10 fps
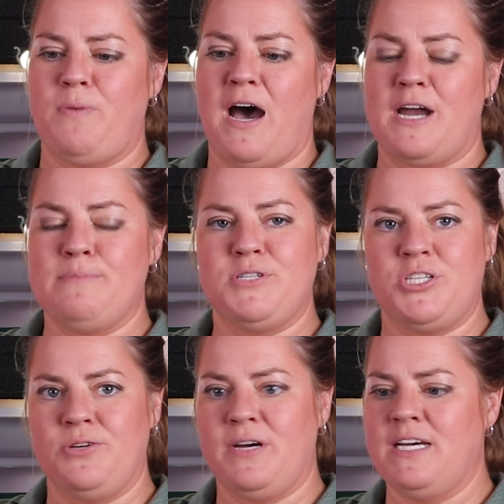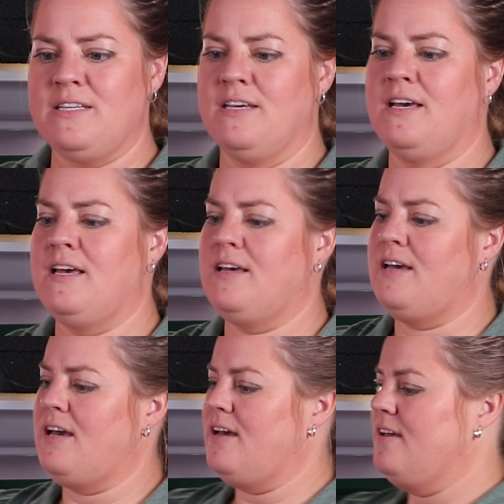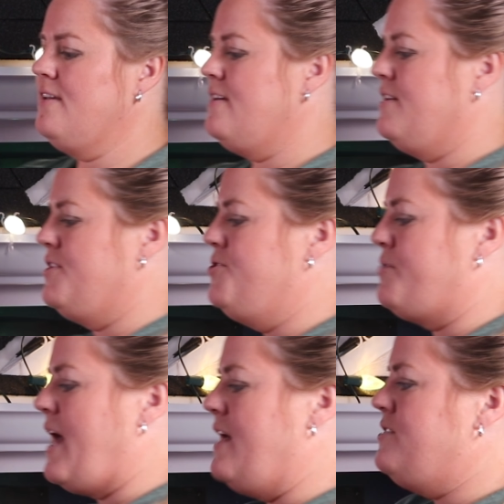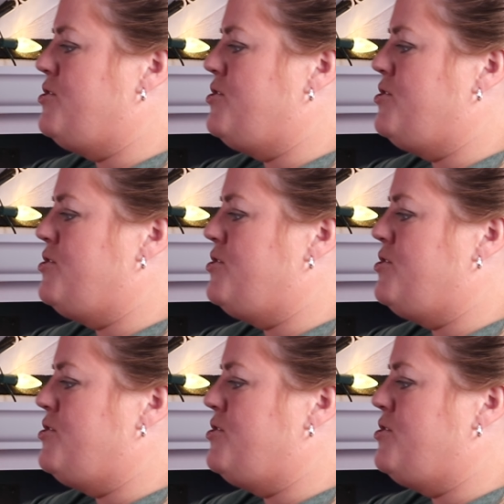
bottom to it. You can